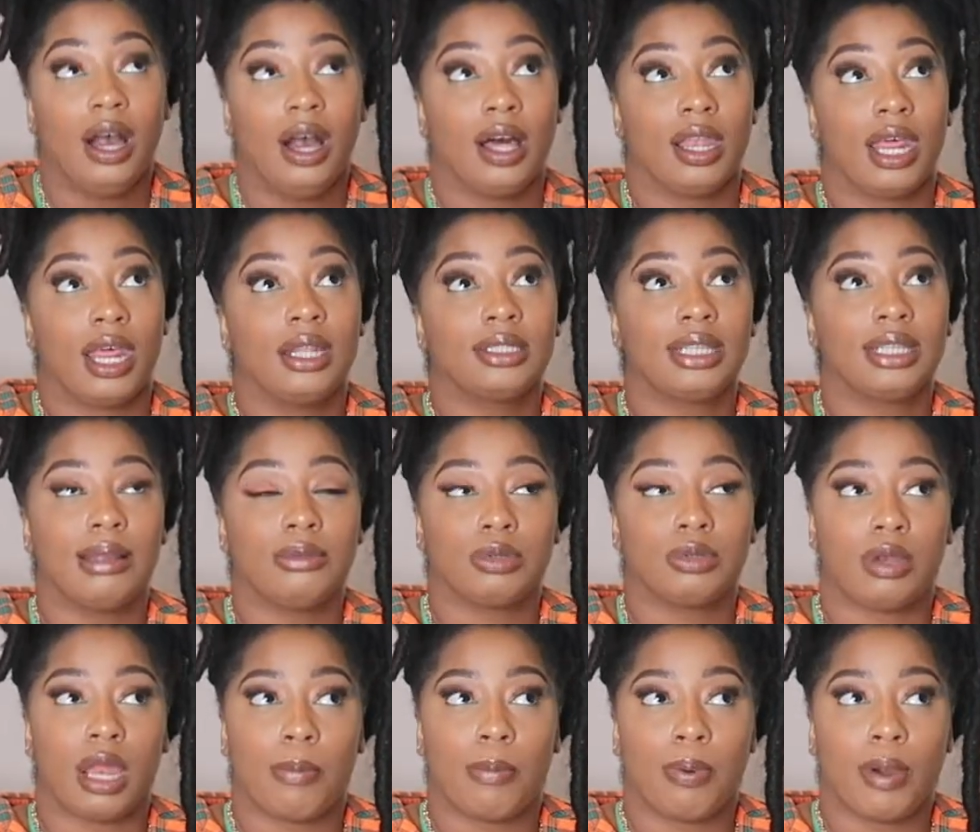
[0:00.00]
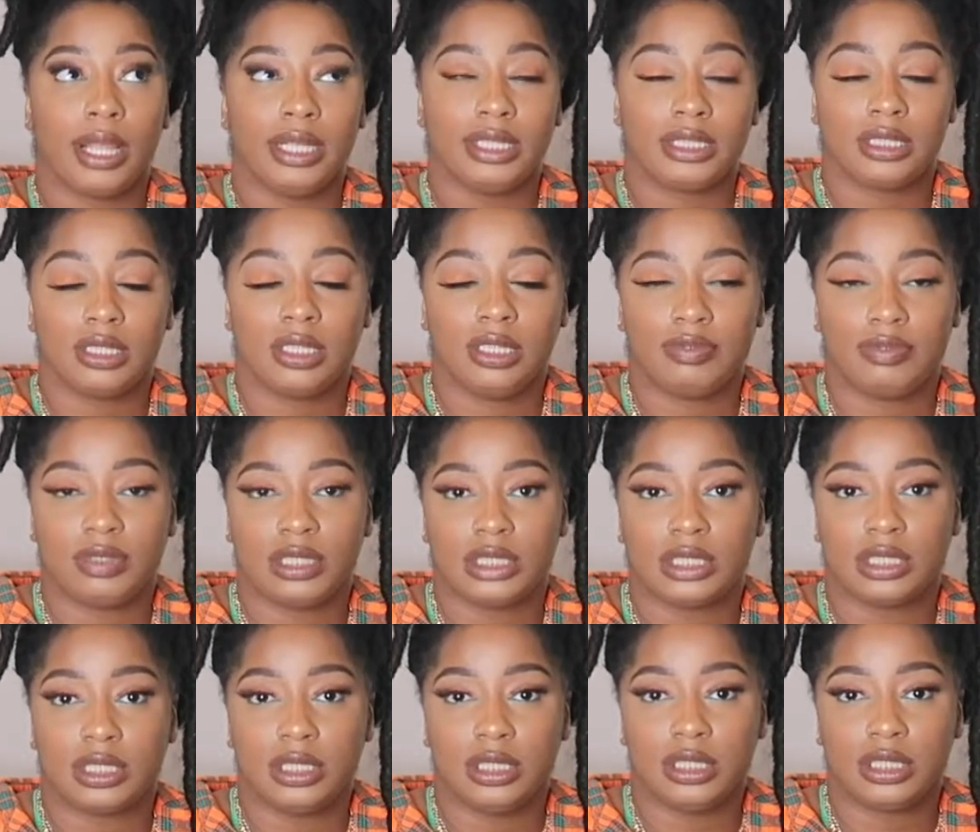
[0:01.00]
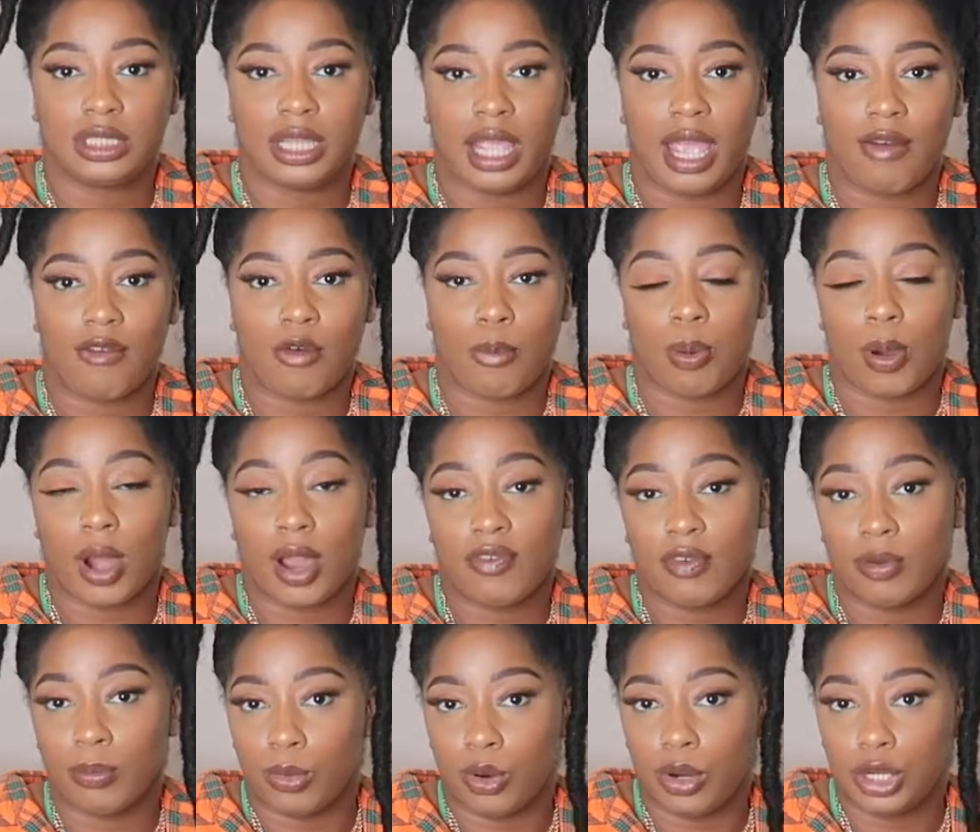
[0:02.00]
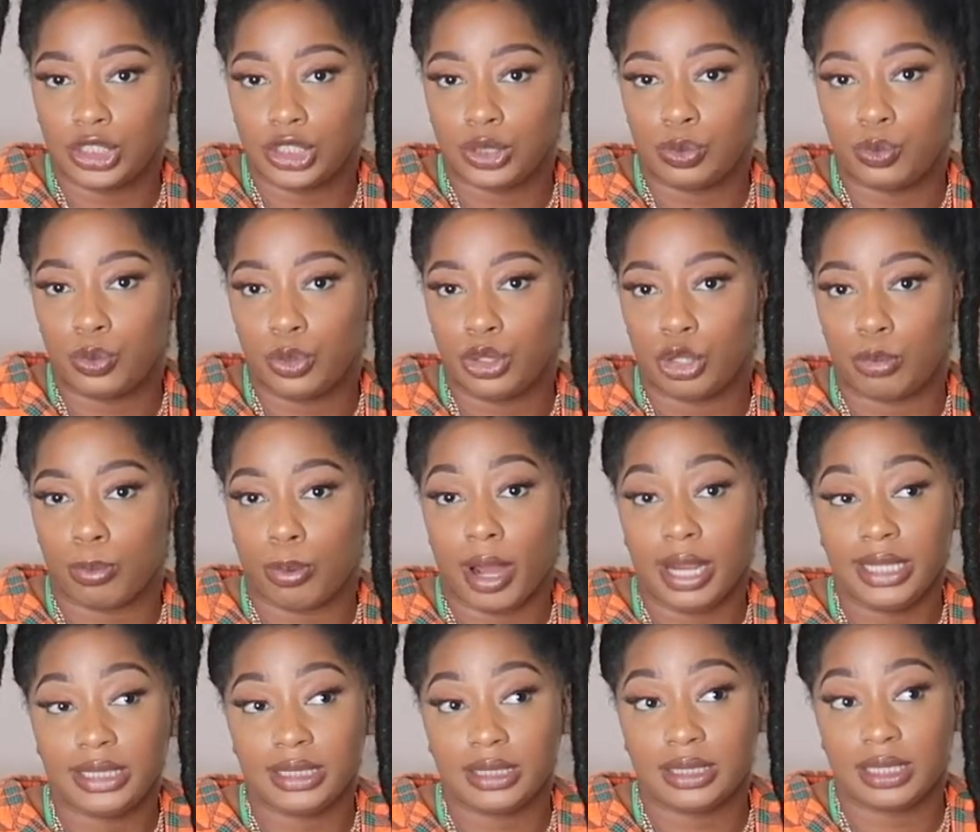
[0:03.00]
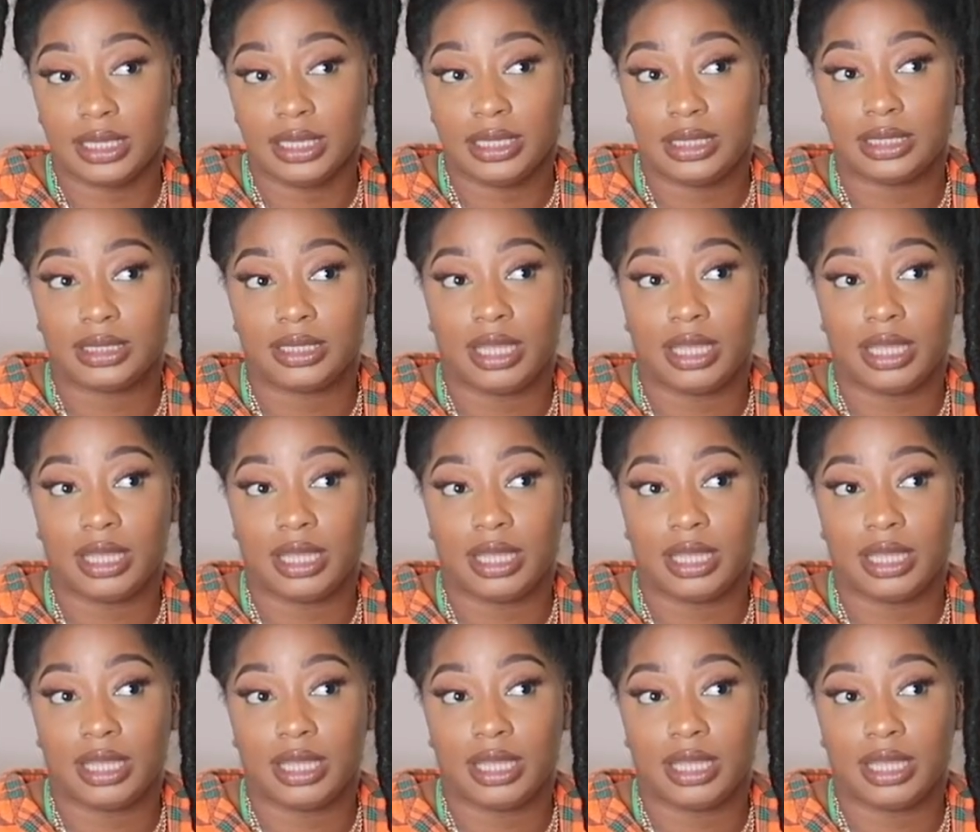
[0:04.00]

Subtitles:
A lot of times when I price stuff, it's good to have a profit margin when you're pricing things.